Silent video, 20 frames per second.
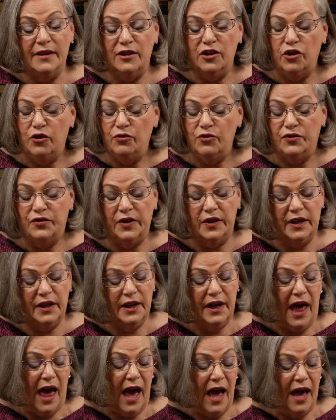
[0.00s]
using it
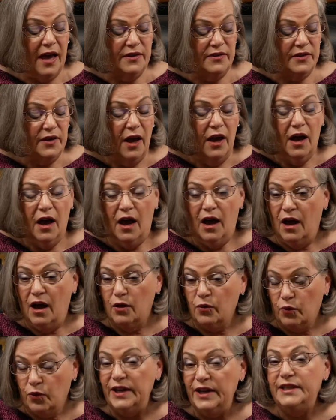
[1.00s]
as uh,
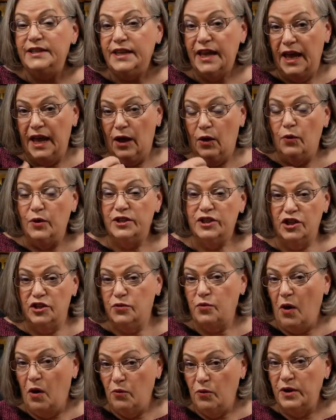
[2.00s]
retail, which is
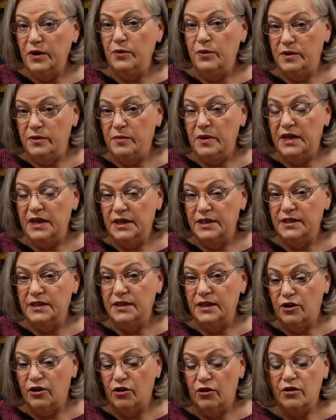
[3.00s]
what we would be
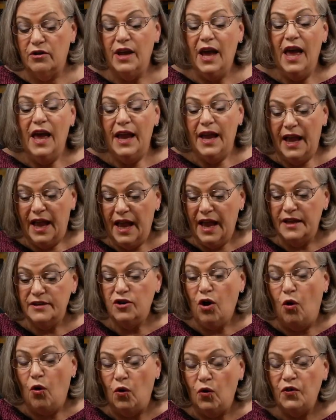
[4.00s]
considered, and
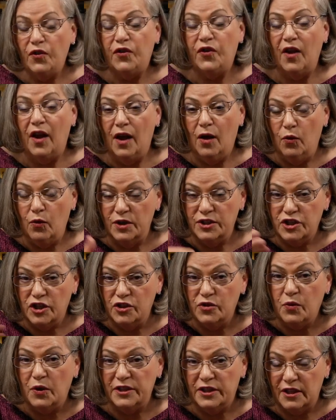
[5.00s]
wholesale, which is
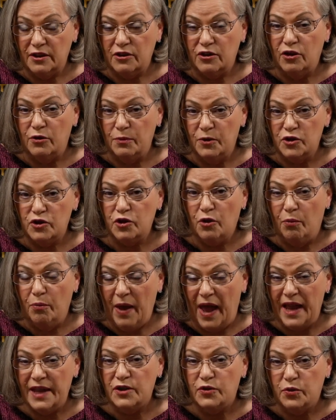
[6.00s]
what the commercial
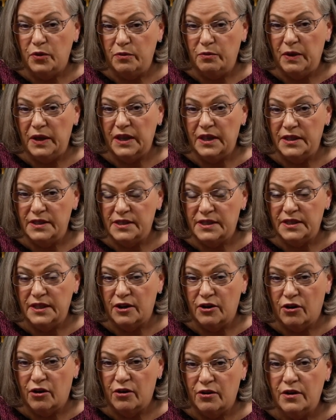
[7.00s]
banks would be
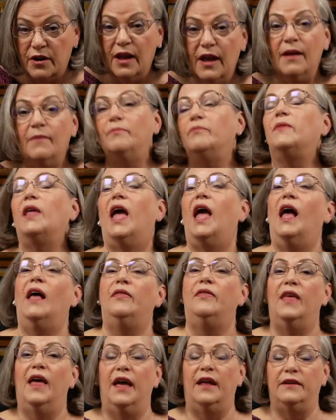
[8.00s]
considered. And
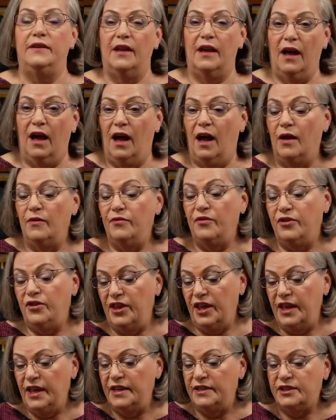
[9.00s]
then uh,
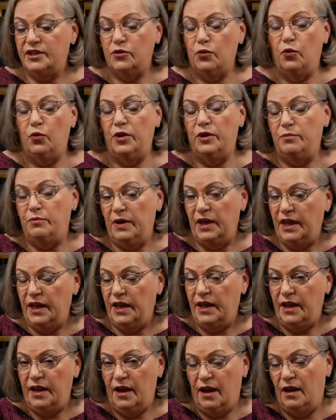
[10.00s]
this would
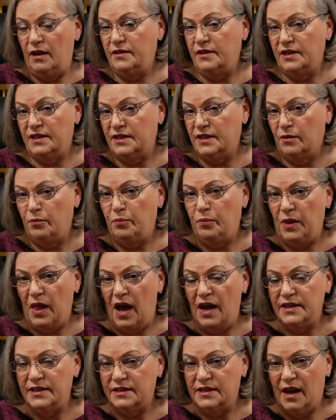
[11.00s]
be uh, the supply
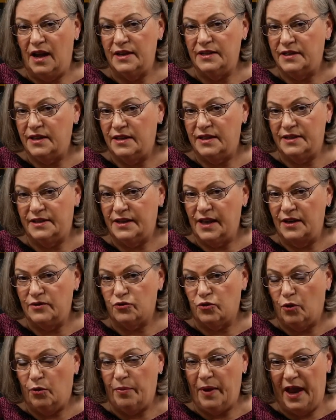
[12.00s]
side to the
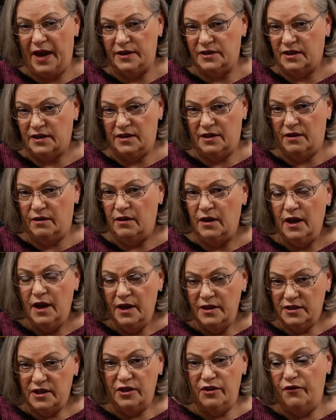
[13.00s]
central bank, to the
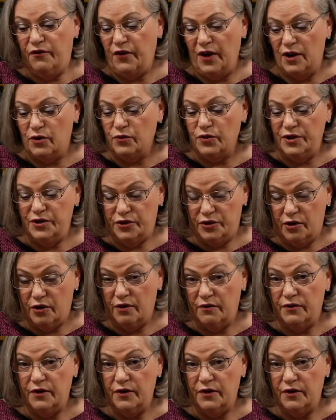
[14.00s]
to the Federal Reserve.